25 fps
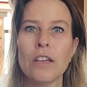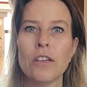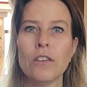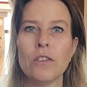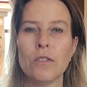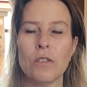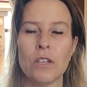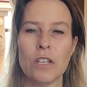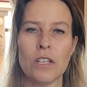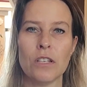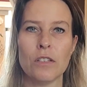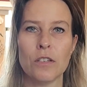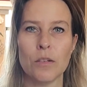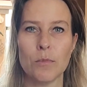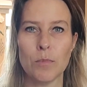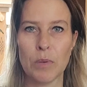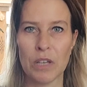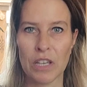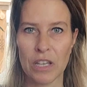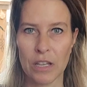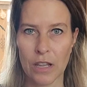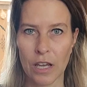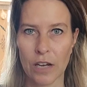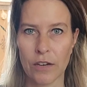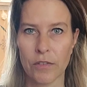You need to
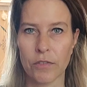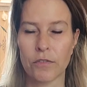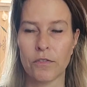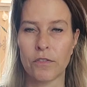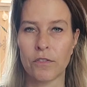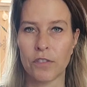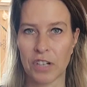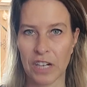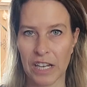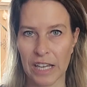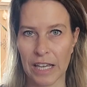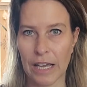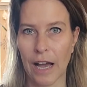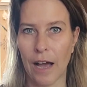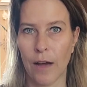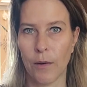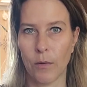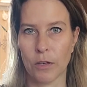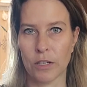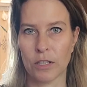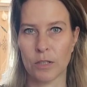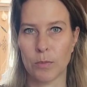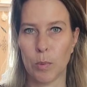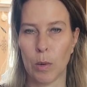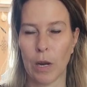be there 3
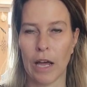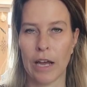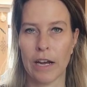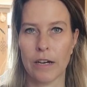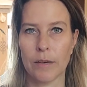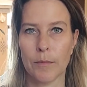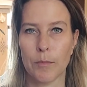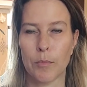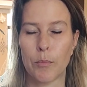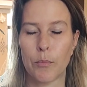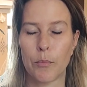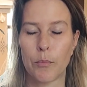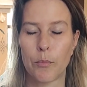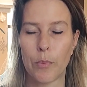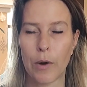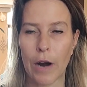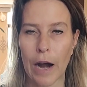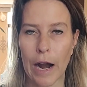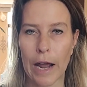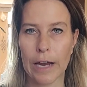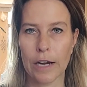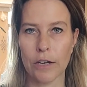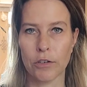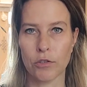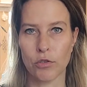hours
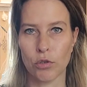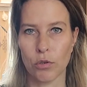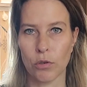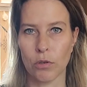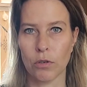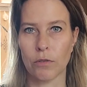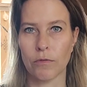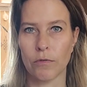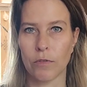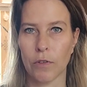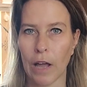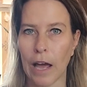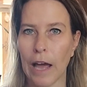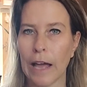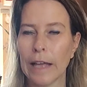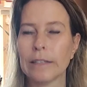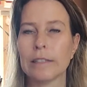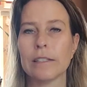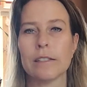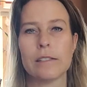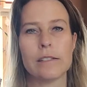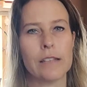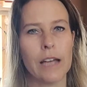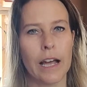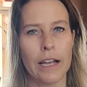prior to your flight.
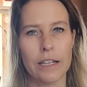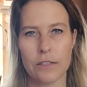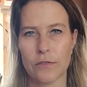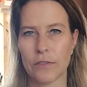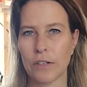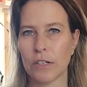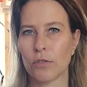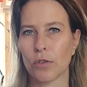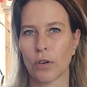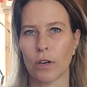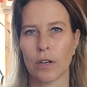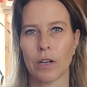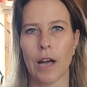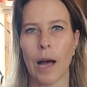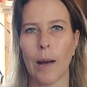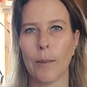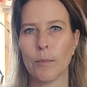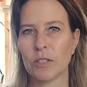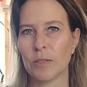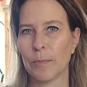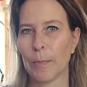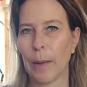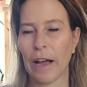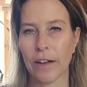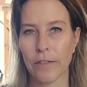The test return
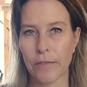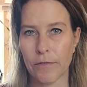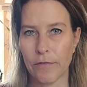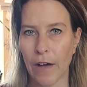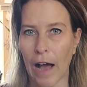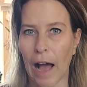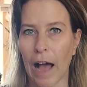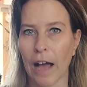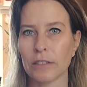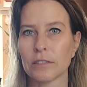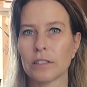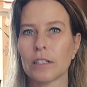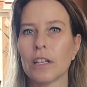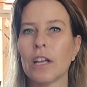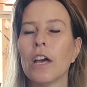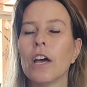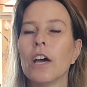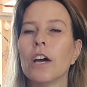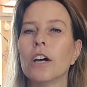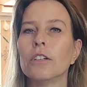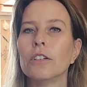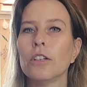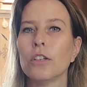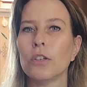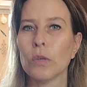comes back fast.
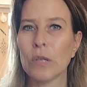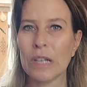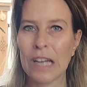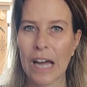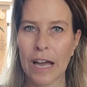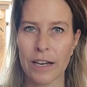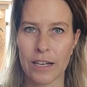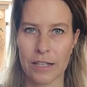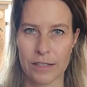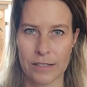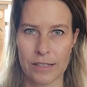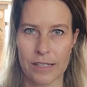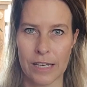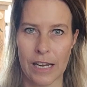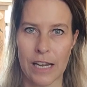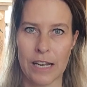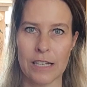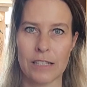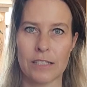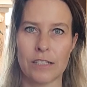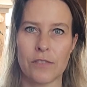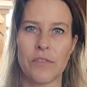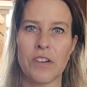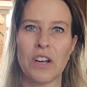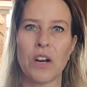The United
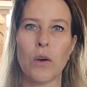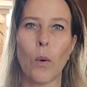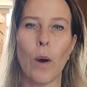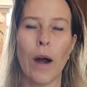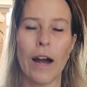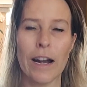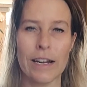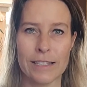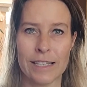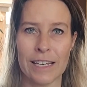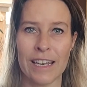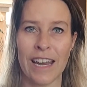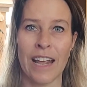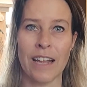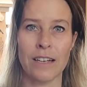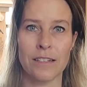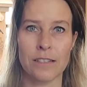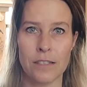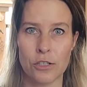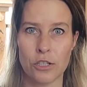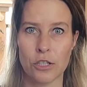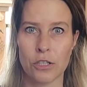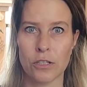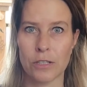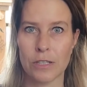States requires an
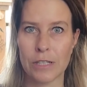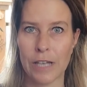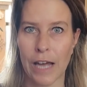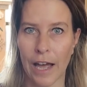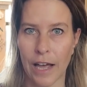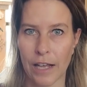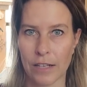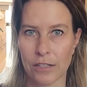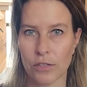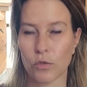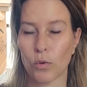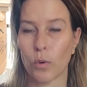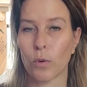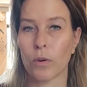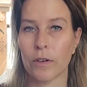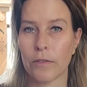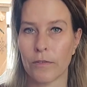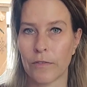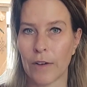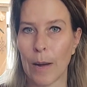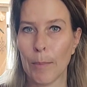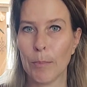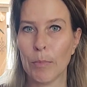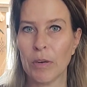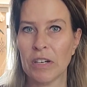antigen test or a
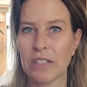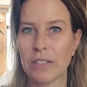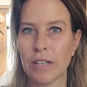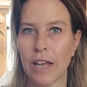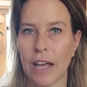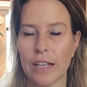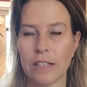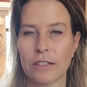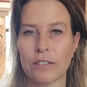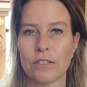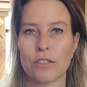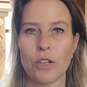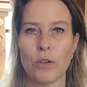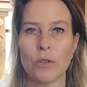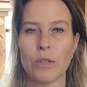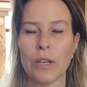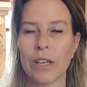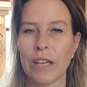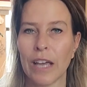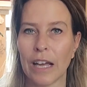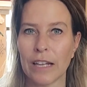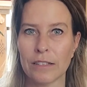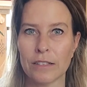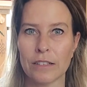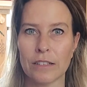rapid test, so you
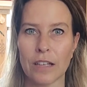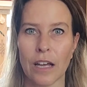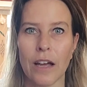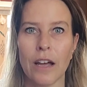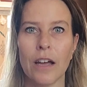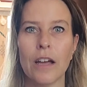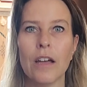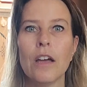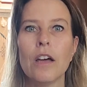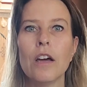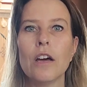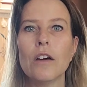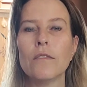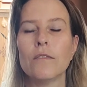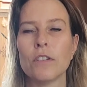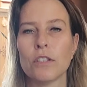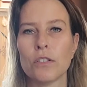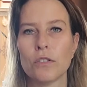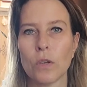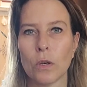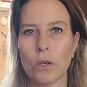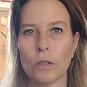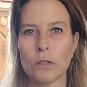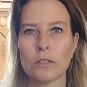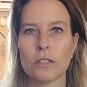get the
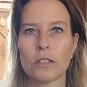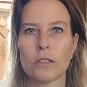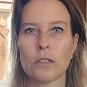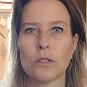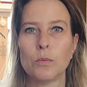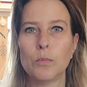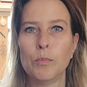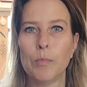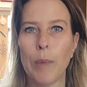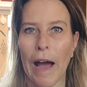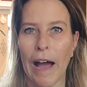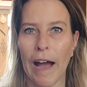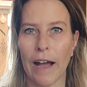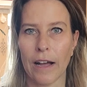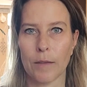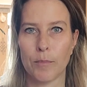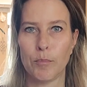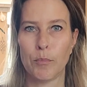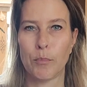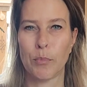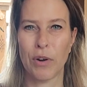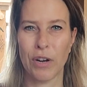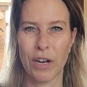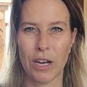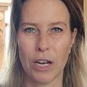results
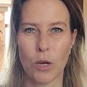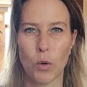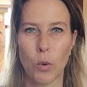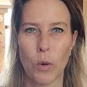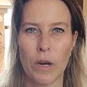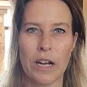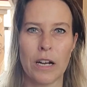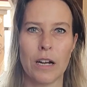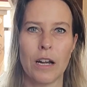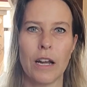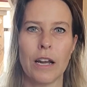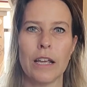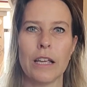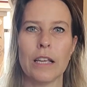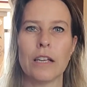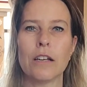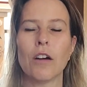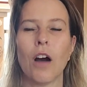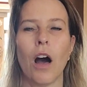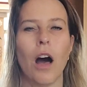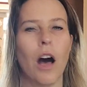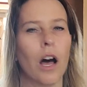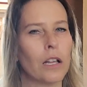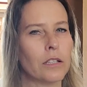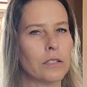back pretty quickly.
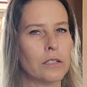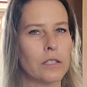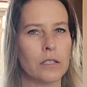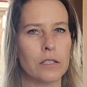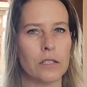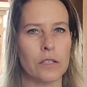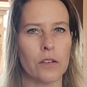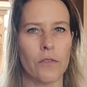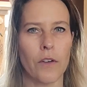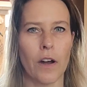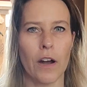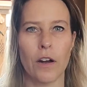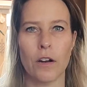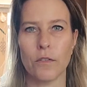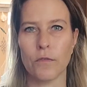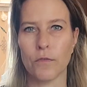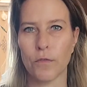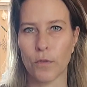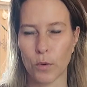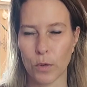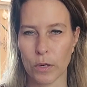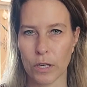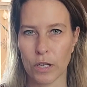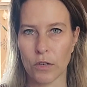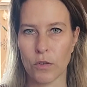Cost is around
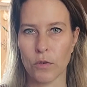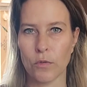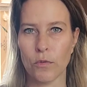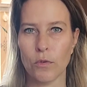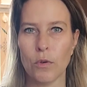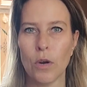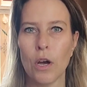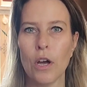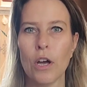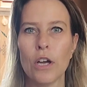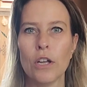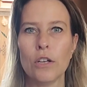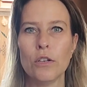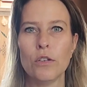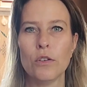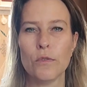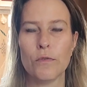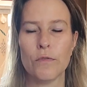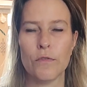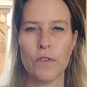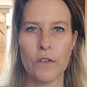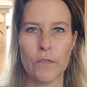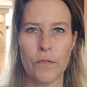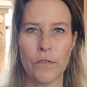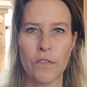$40 to
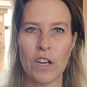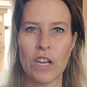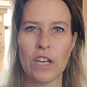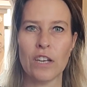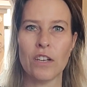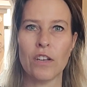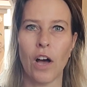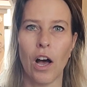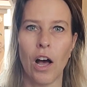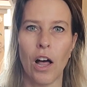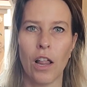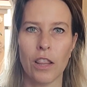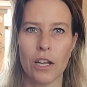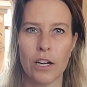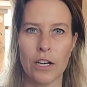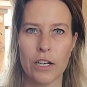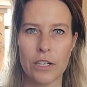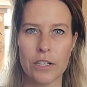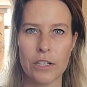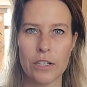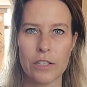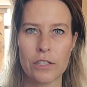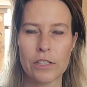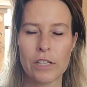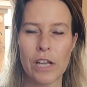
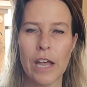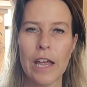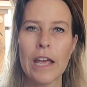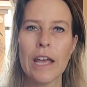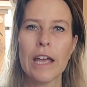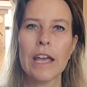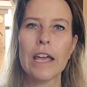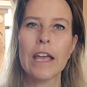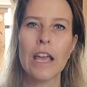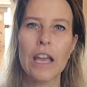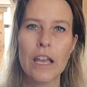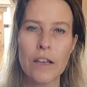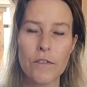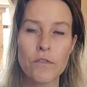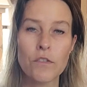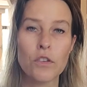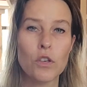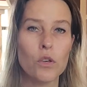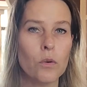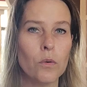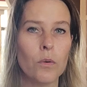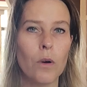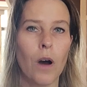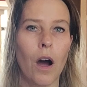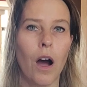$50. If
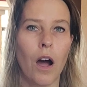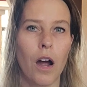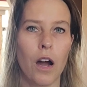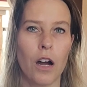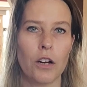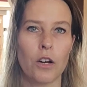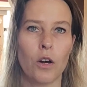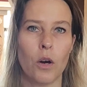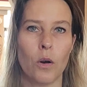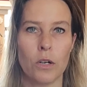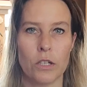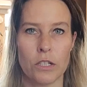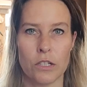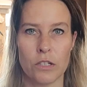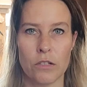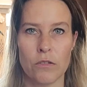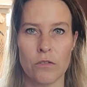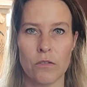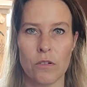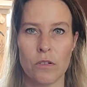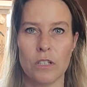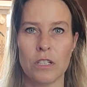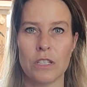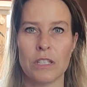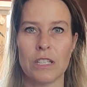you are going to
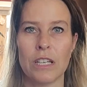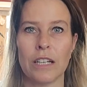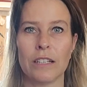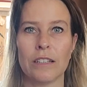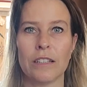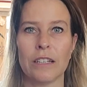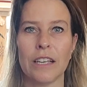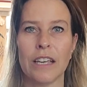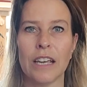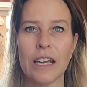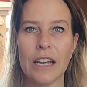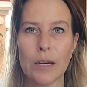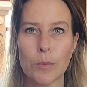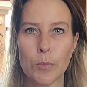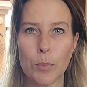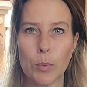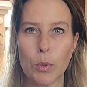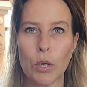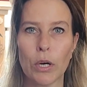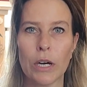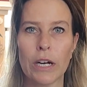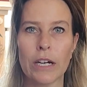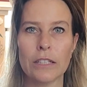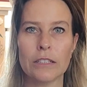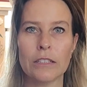do this at the
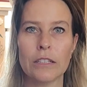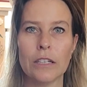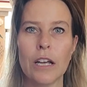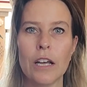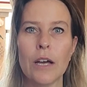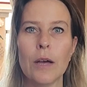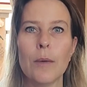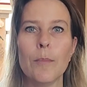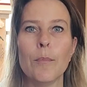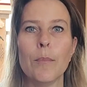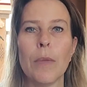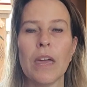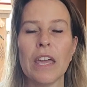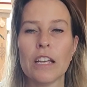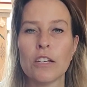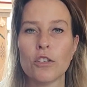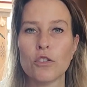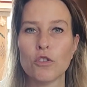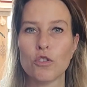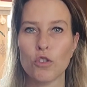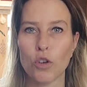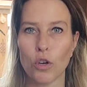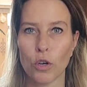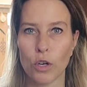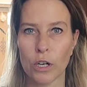airport, make
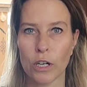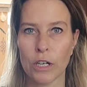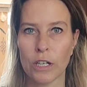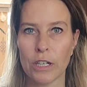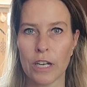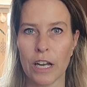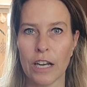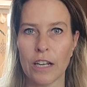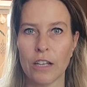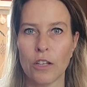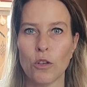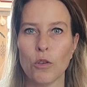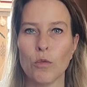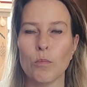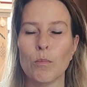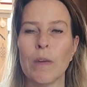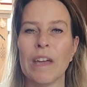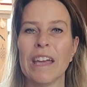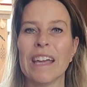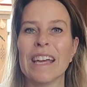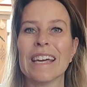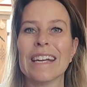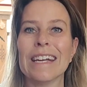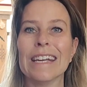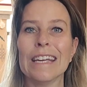sure that you
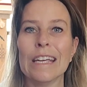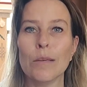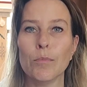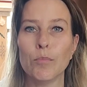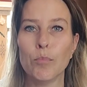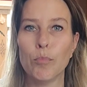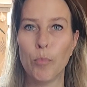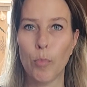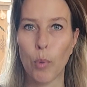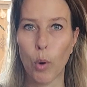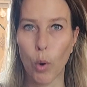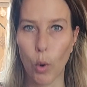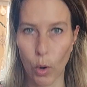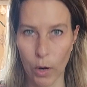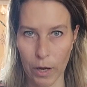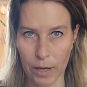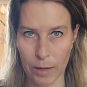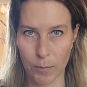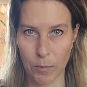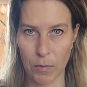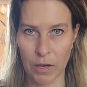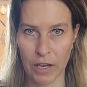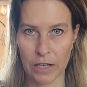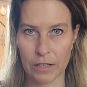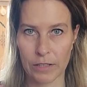make an
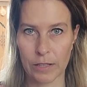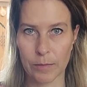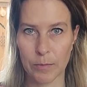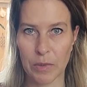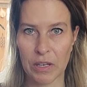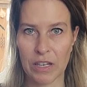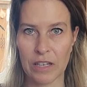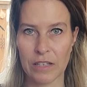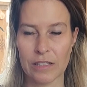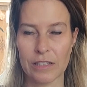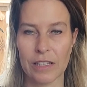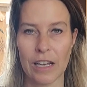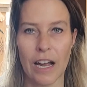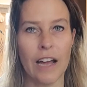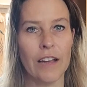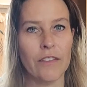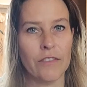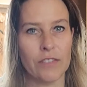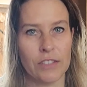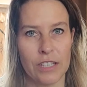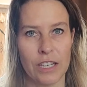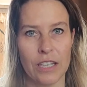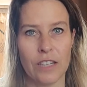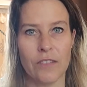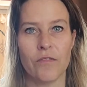appointment, because
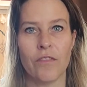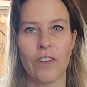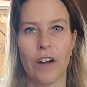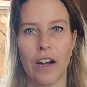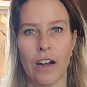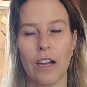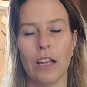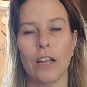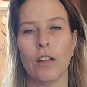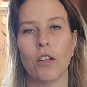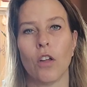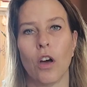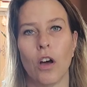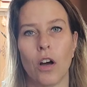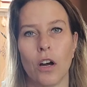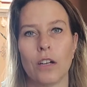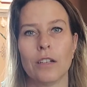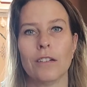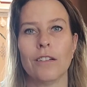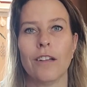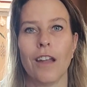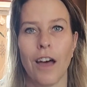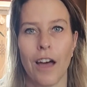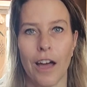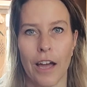I've seen very
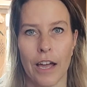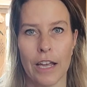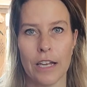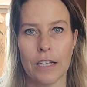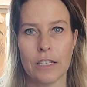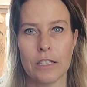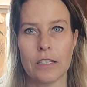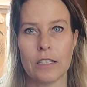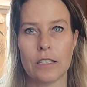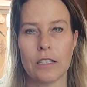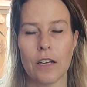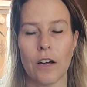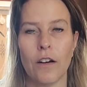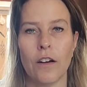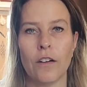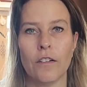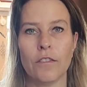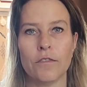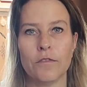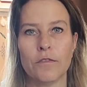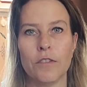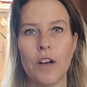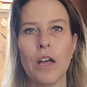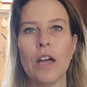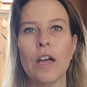long lines
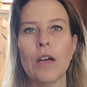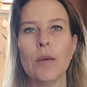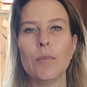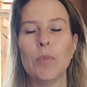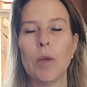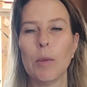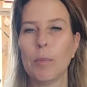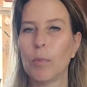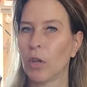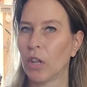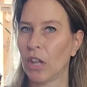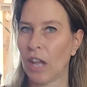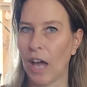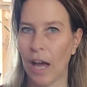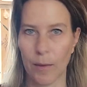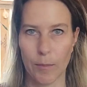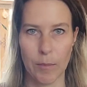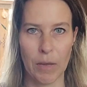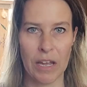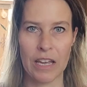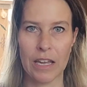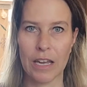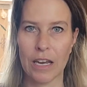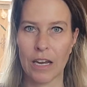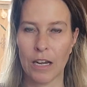of people not
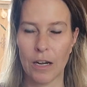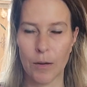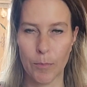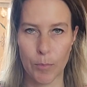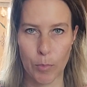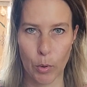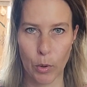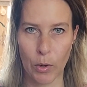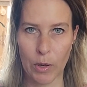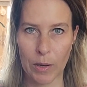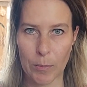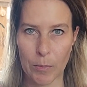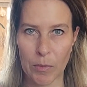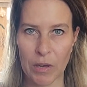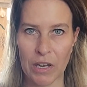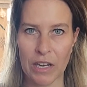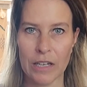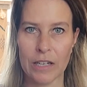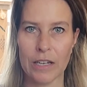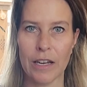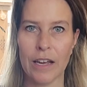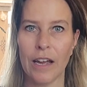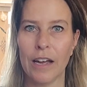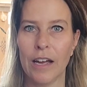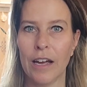making an
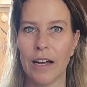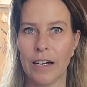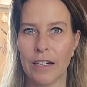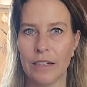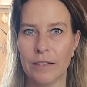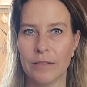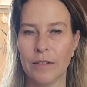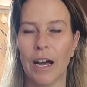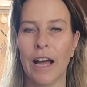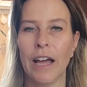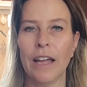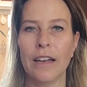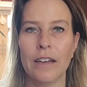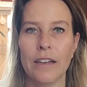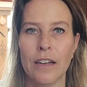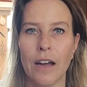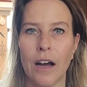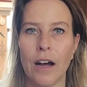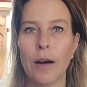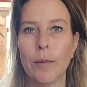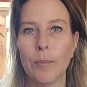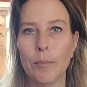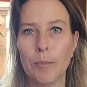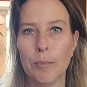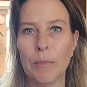appointment and end
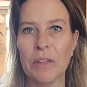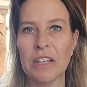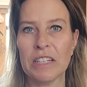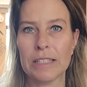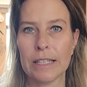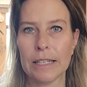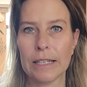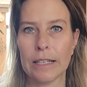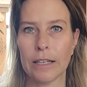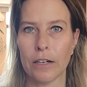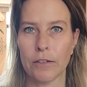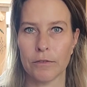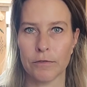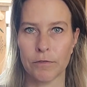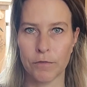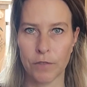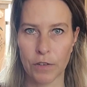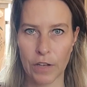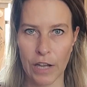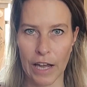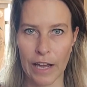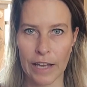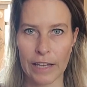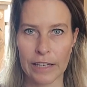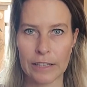up missing their
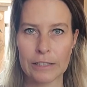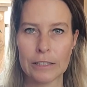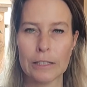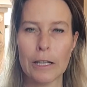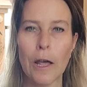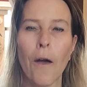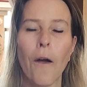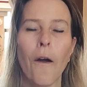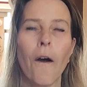flights.